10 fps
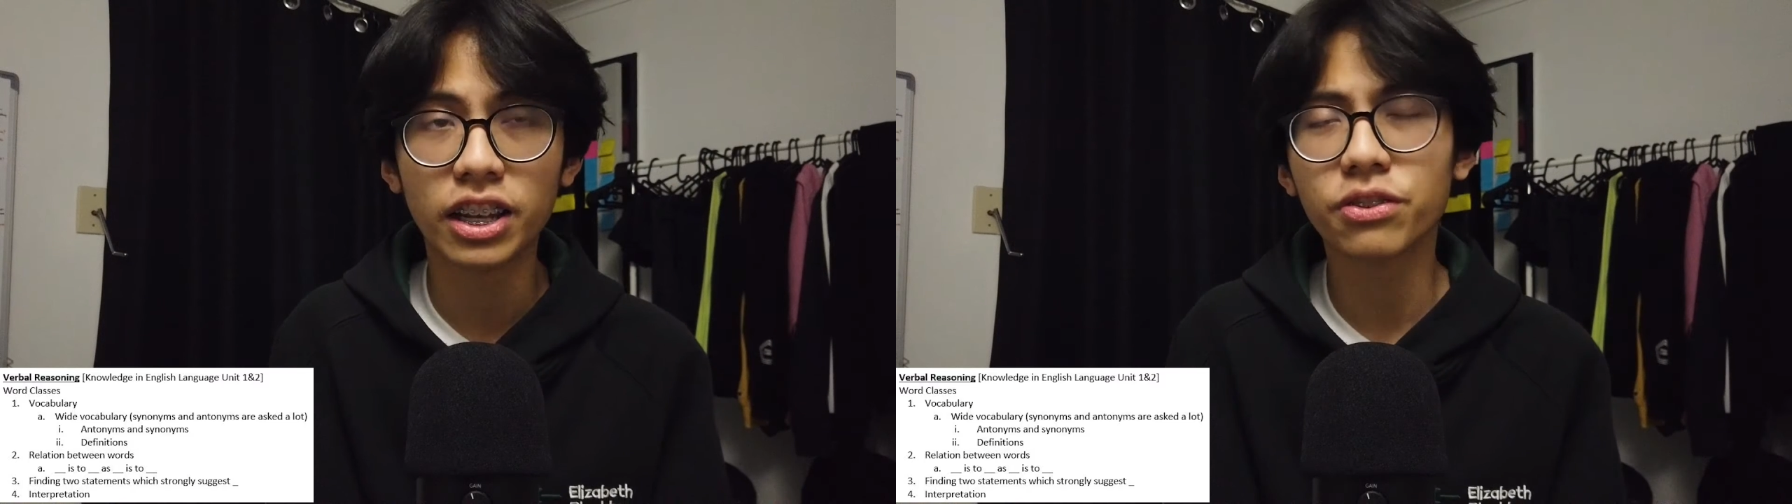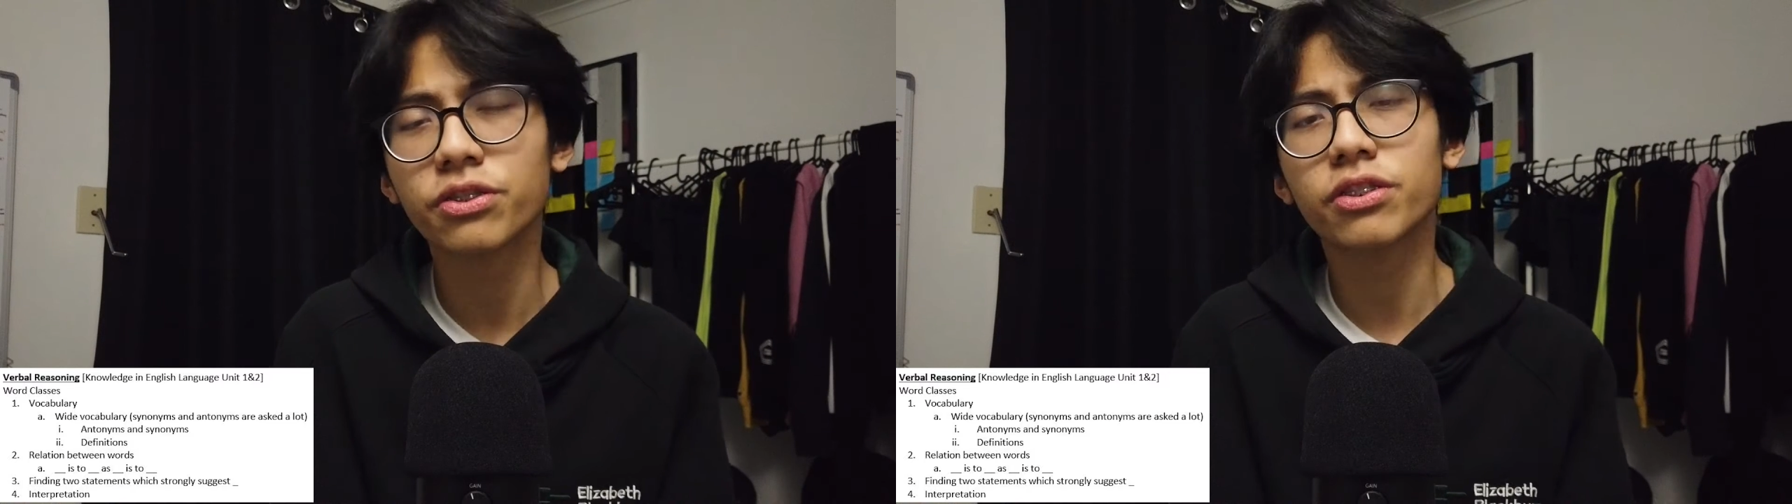
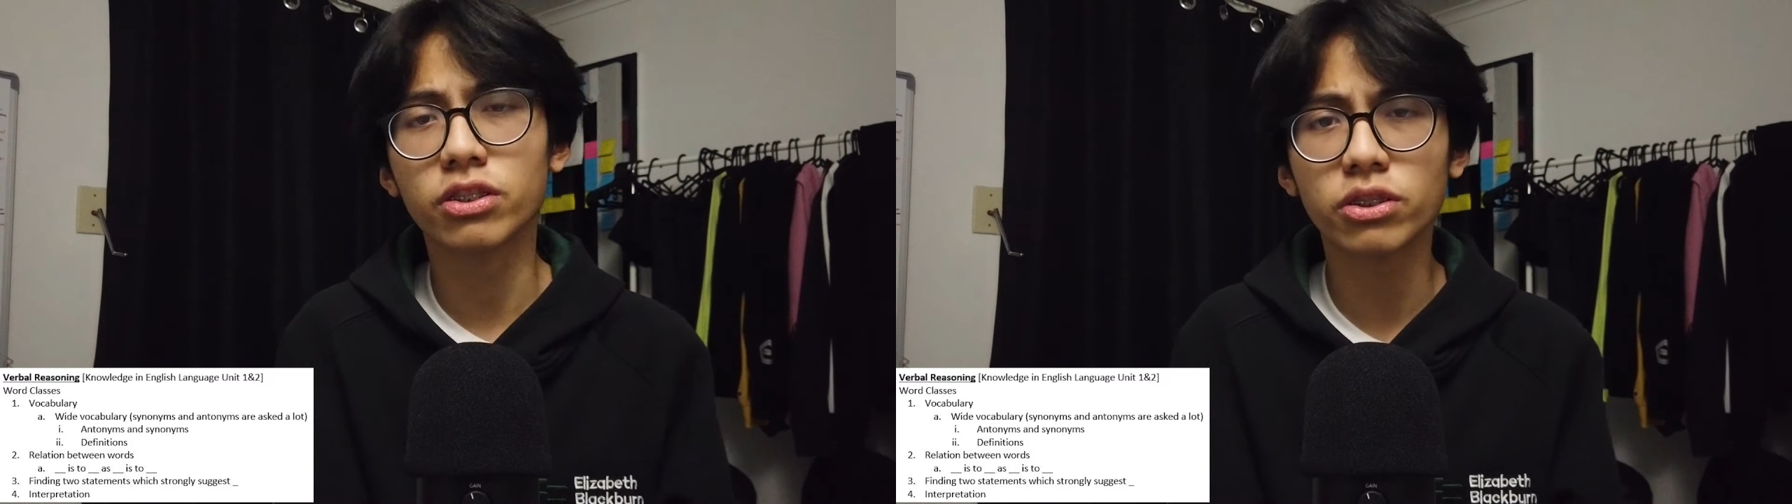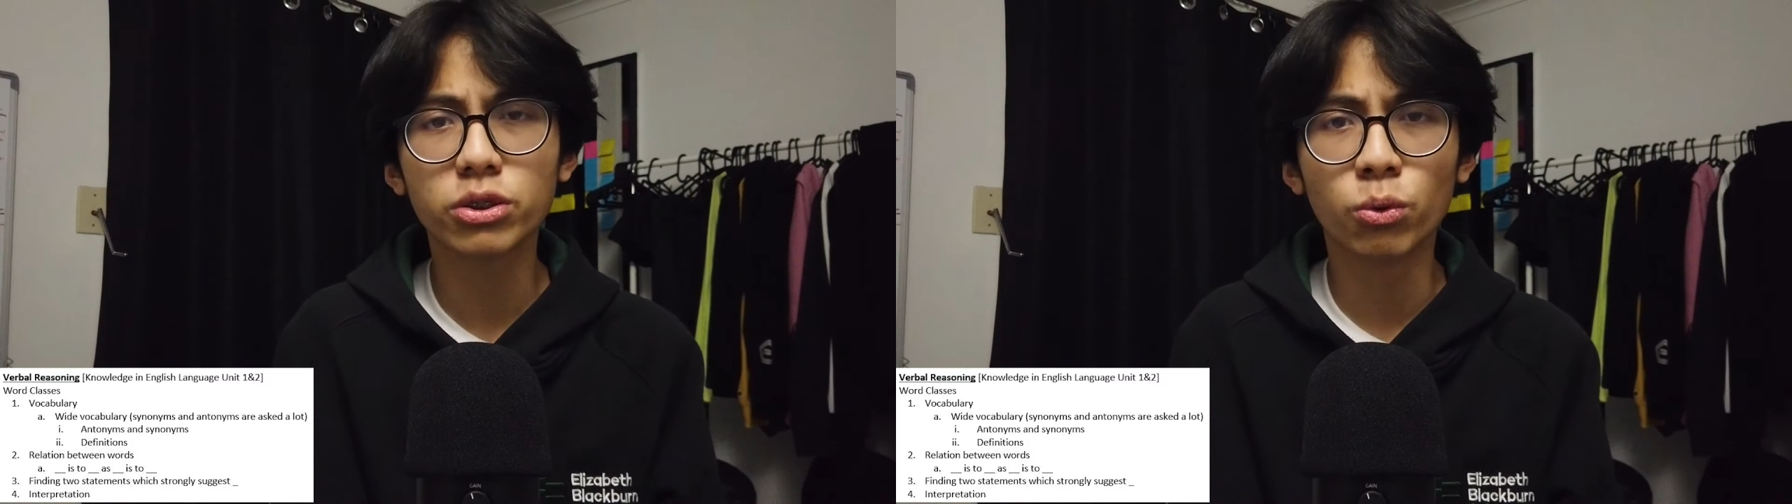And
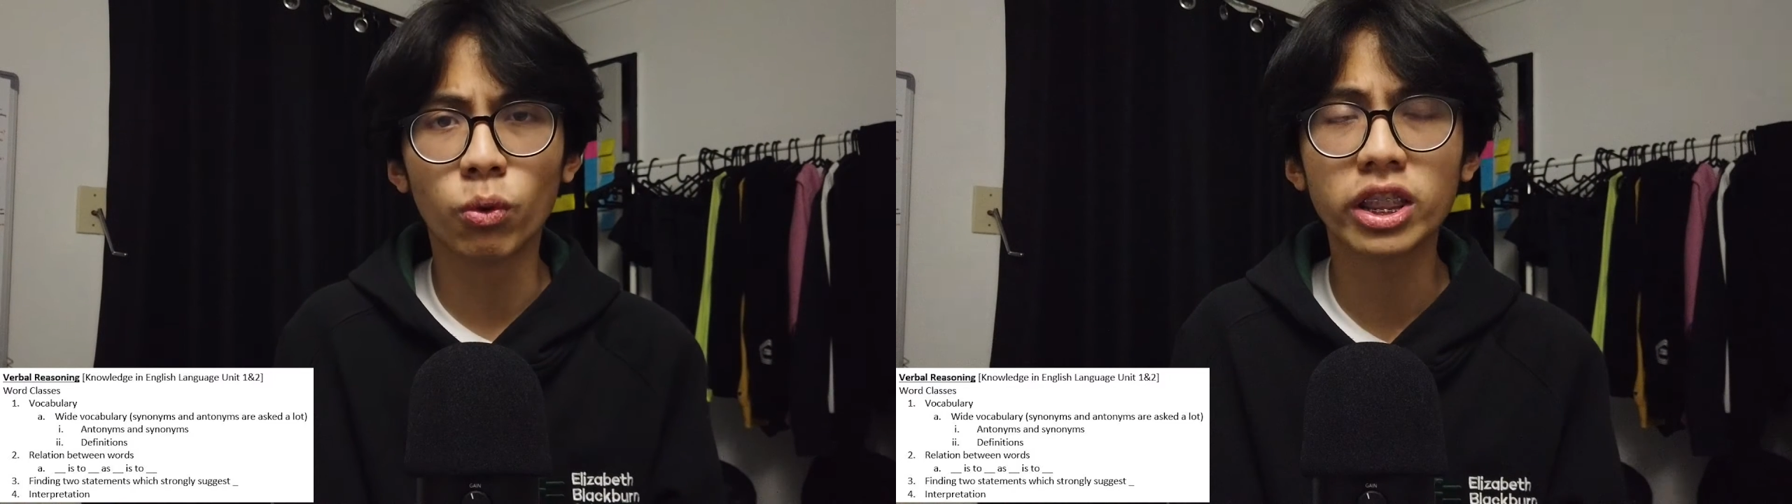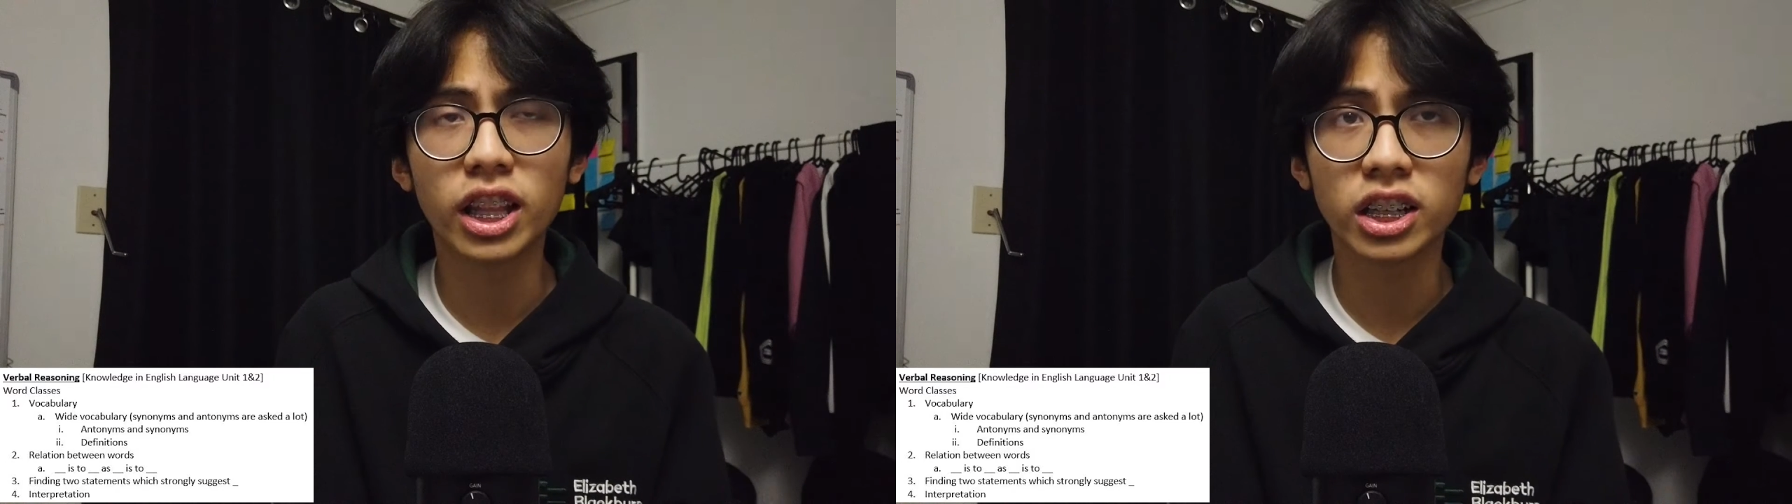there's also one